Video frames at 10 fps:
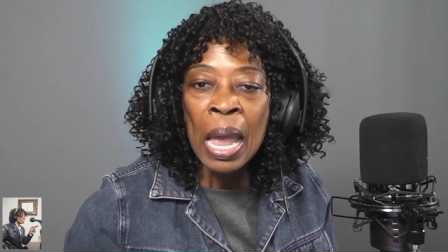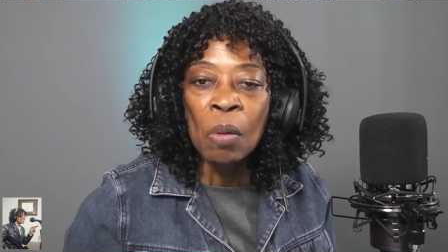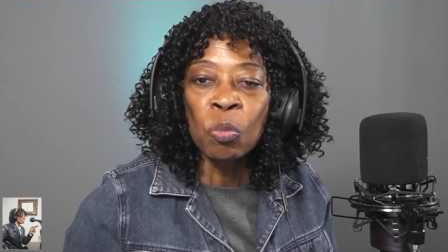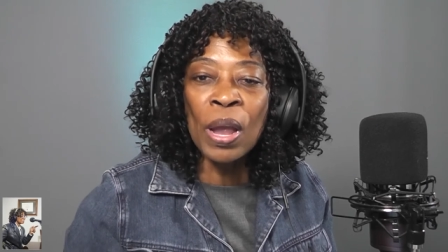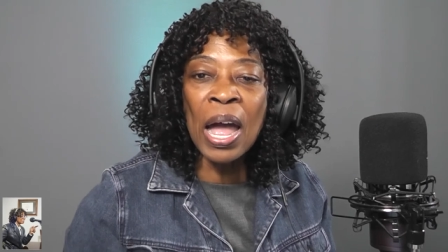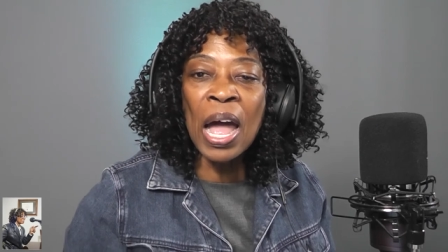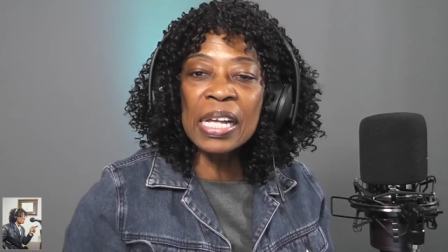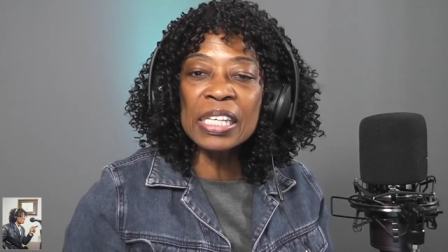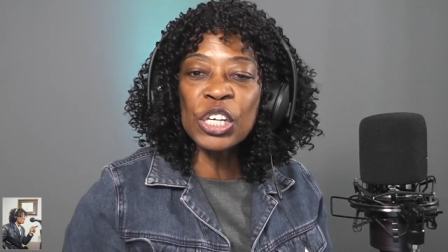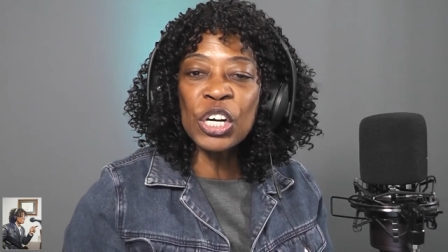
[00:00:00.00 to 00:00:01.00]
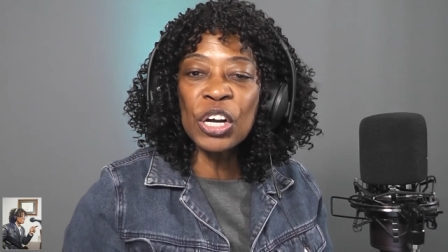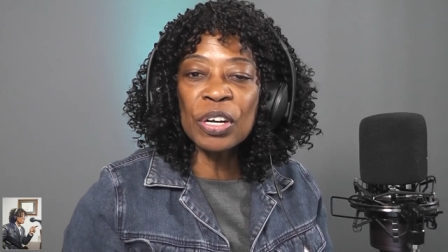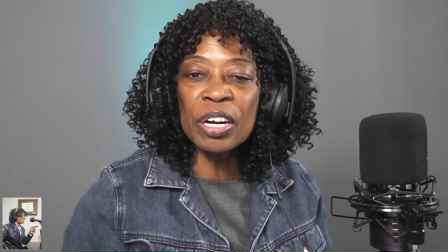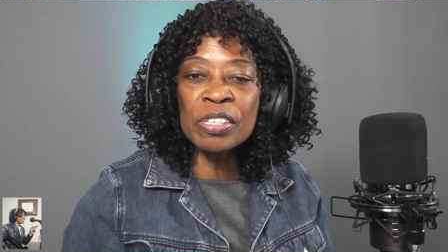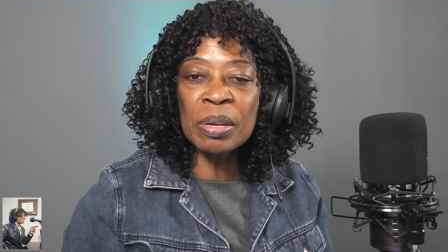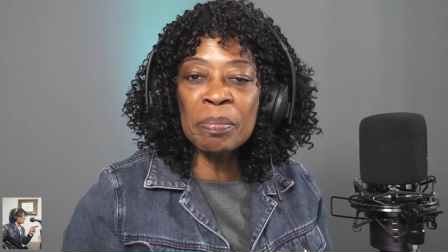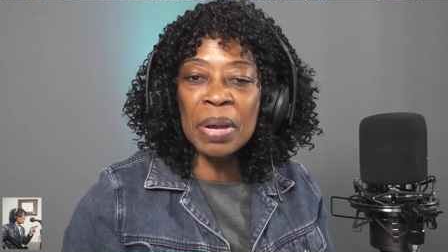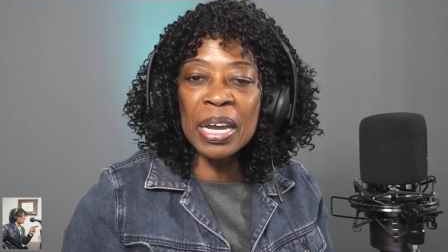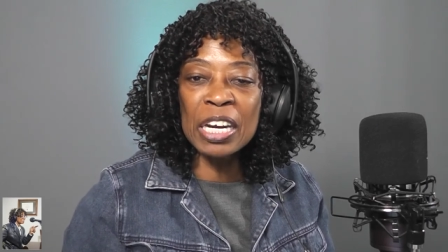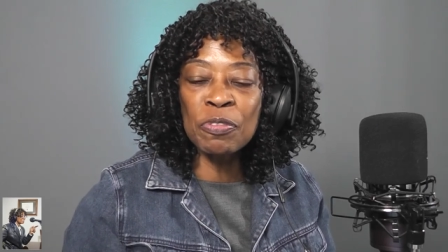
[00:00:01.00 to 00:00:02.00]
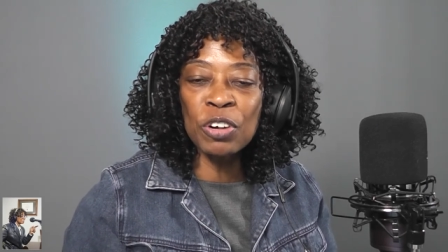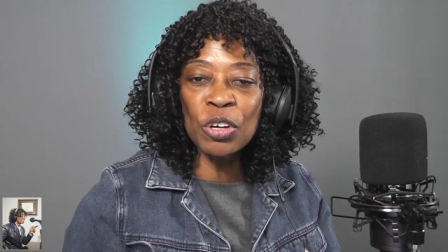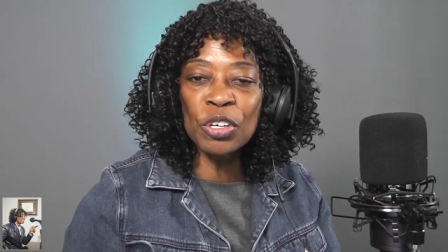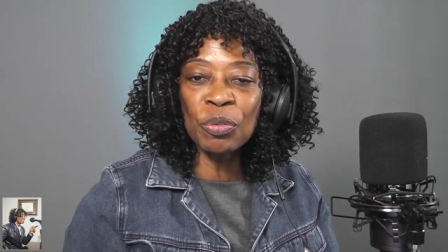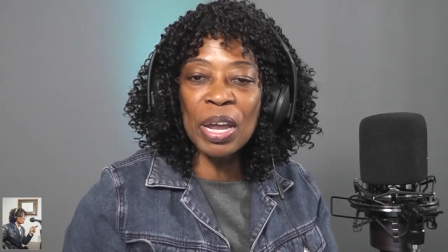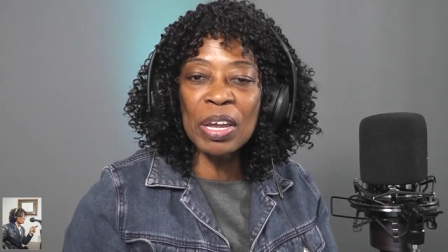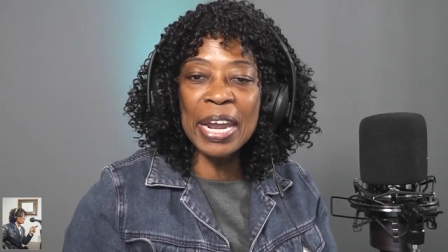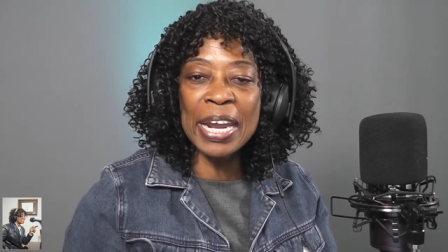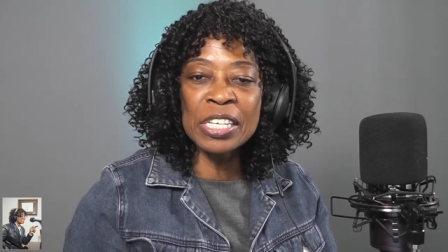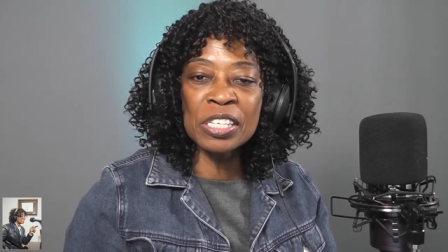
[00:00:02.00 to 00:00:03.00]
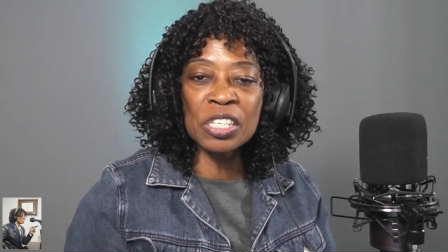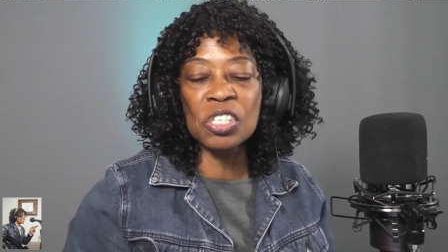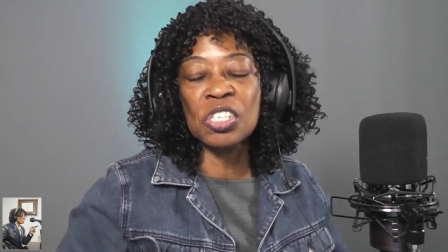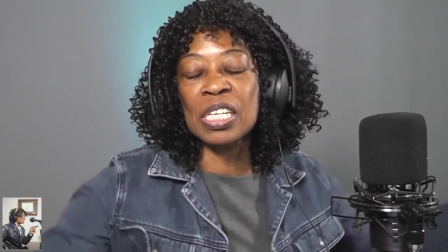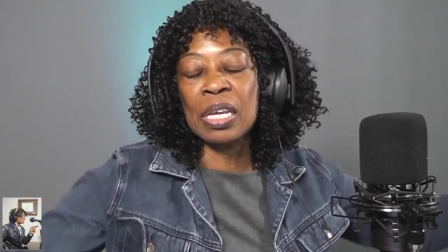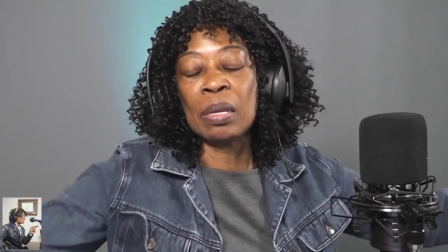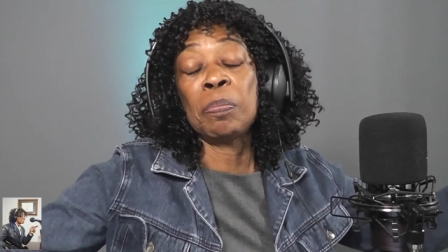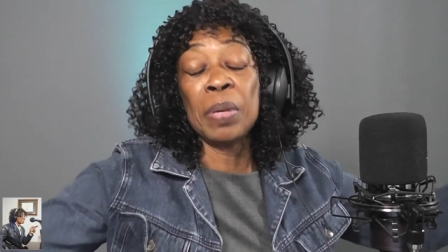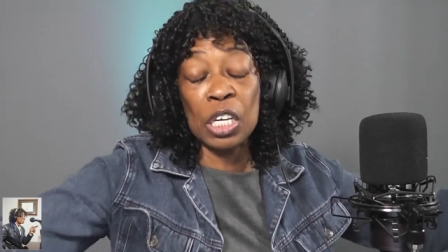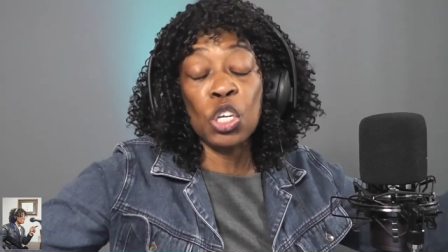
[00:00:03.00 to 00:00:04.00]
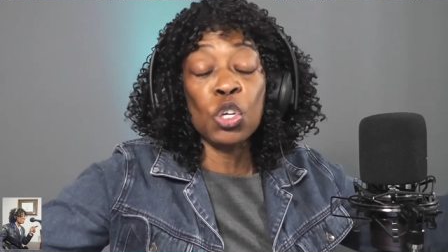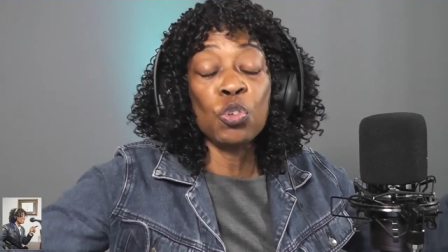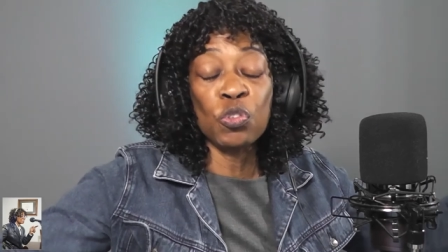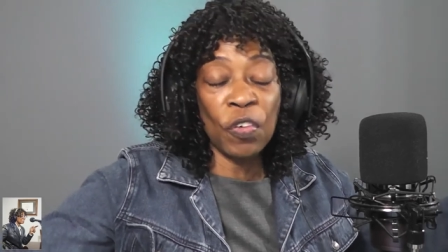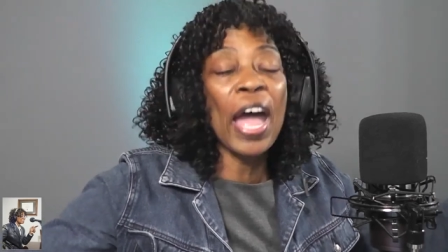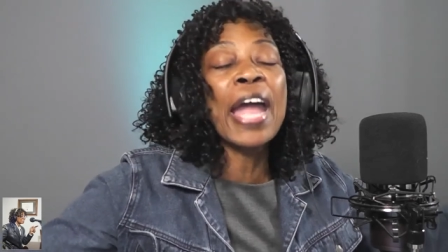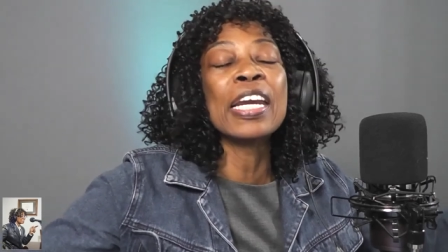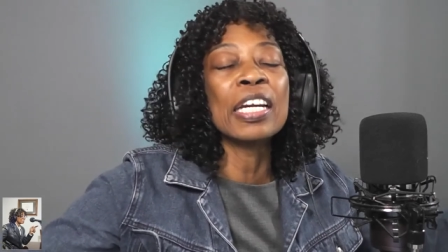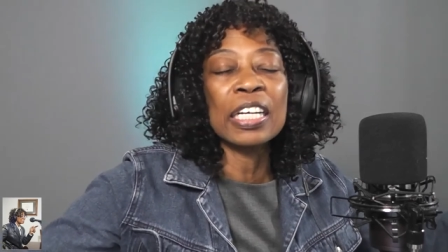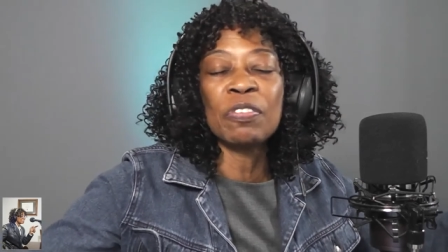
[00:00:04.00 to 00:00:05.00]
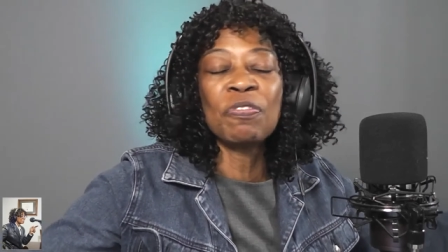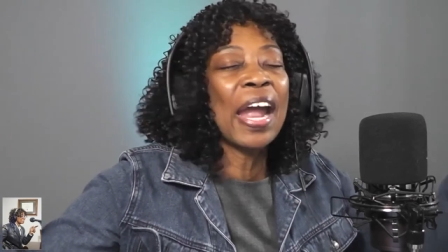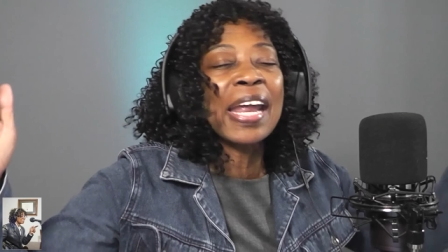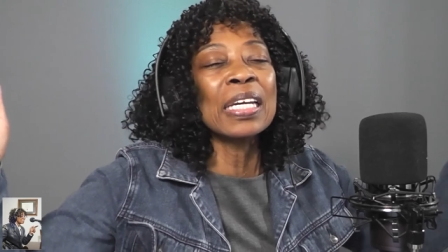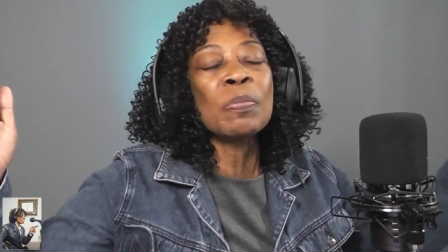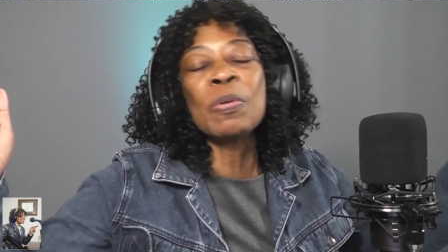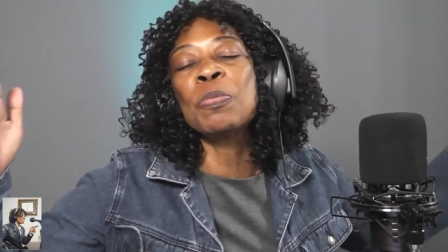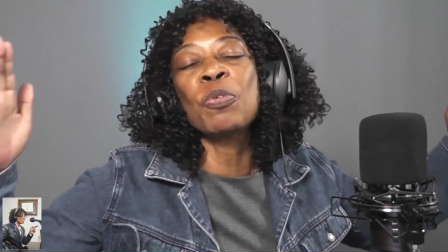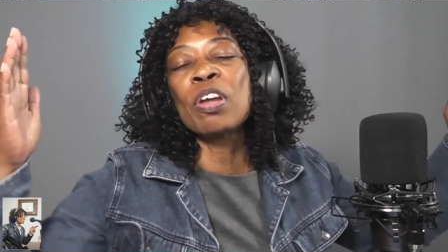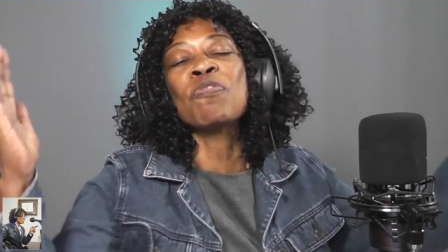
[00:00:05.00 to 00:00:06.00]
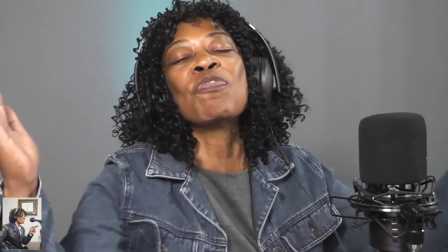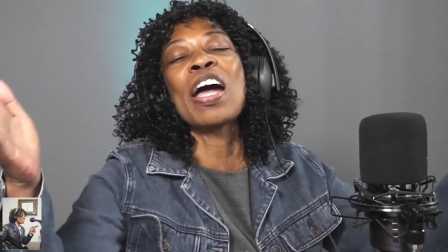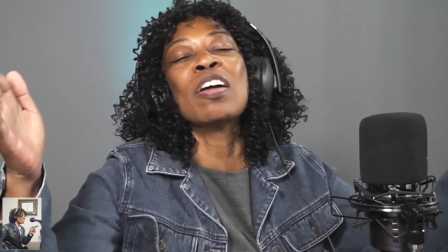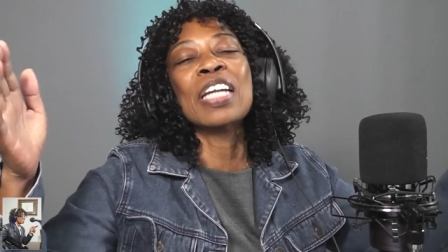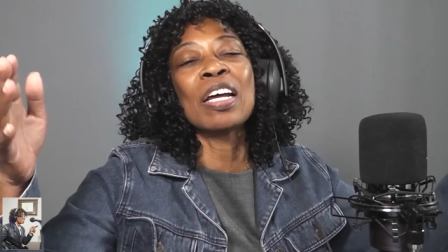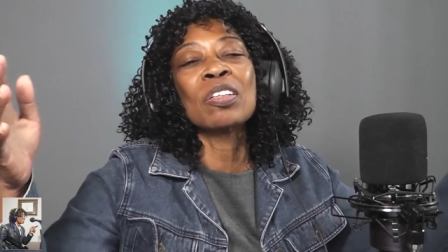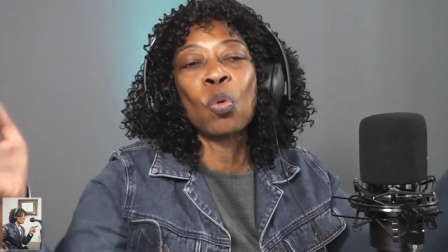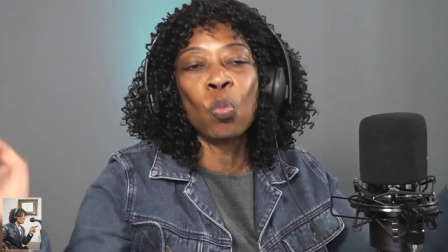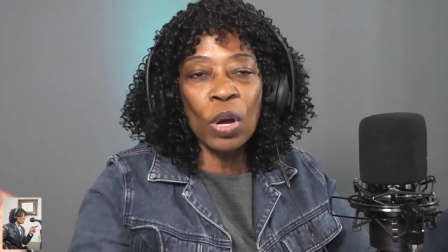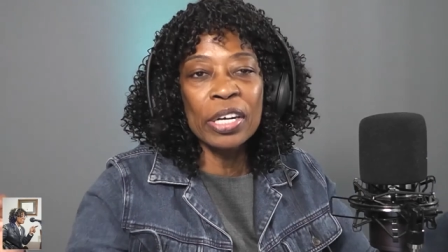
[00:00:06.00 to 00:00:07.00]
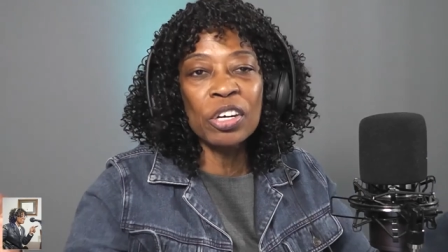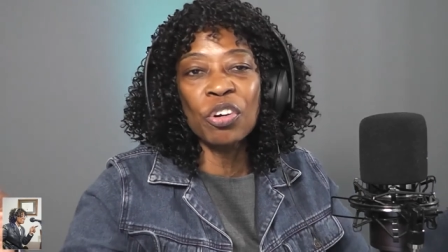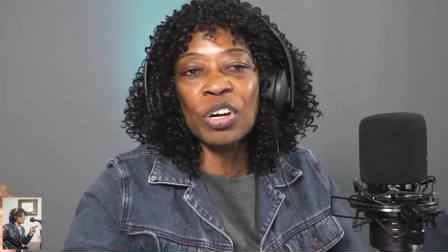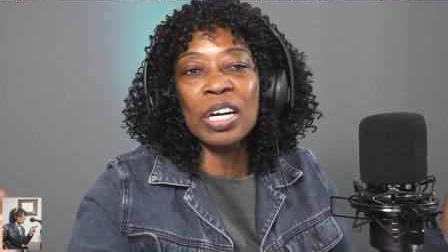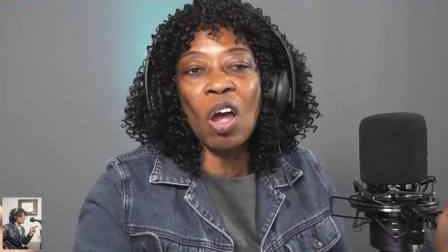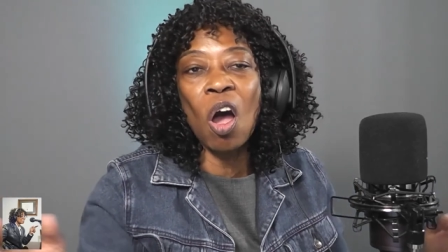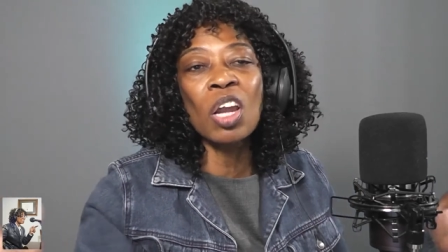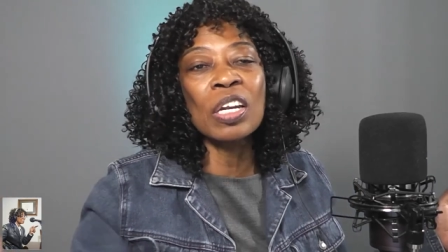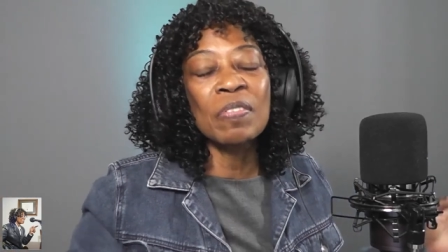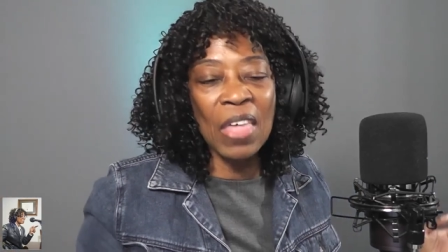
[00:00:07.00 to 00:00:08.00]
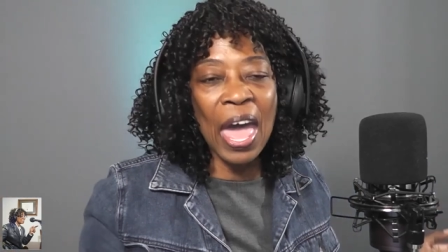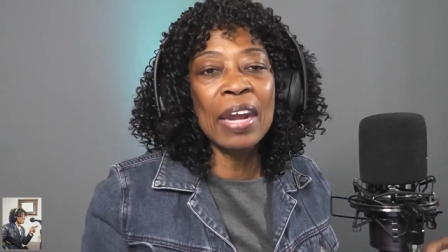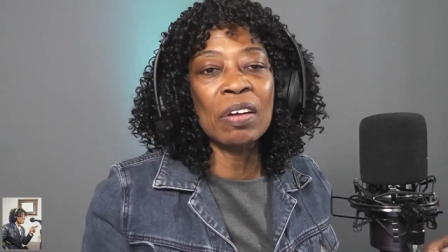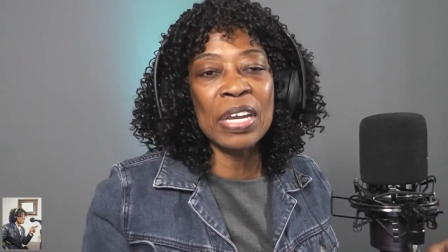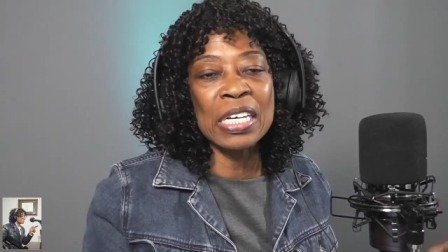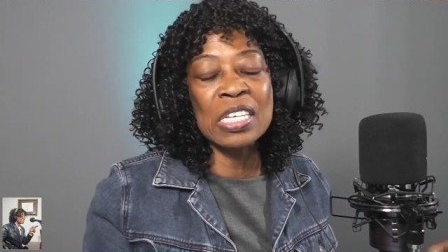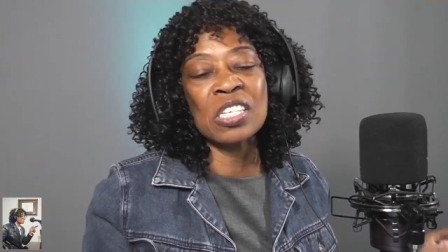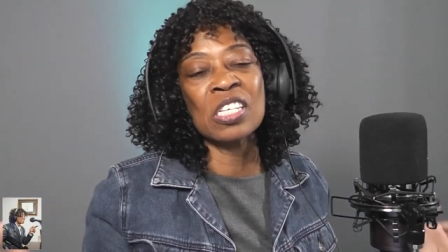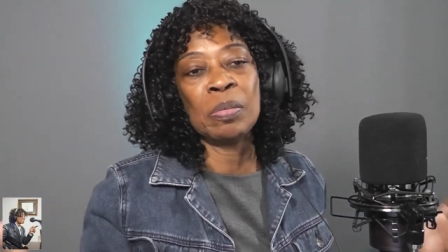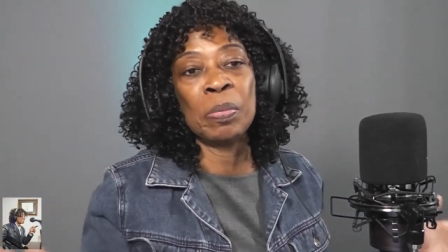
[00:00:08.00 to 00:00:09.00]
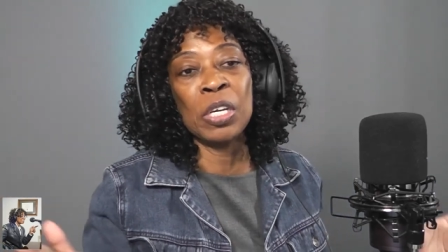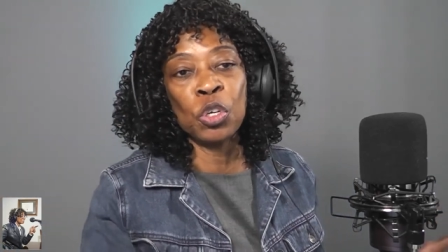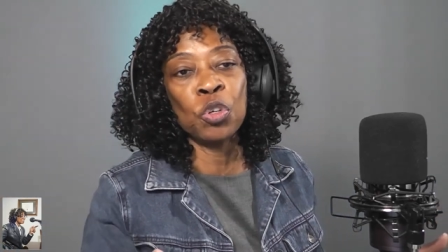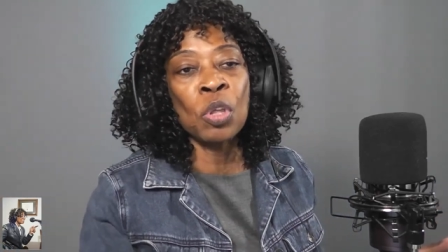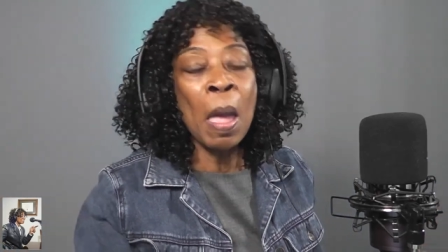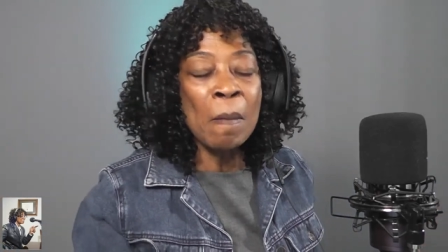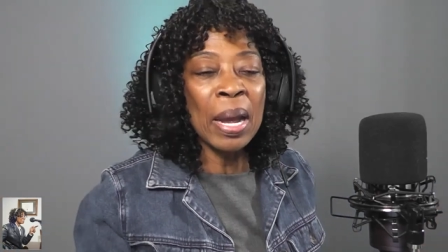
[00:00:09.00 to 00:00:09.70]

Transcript: Well, you know, there's some money floating around HCBUs finally. Finally, people have found out the wonder and all of that of HCBUs.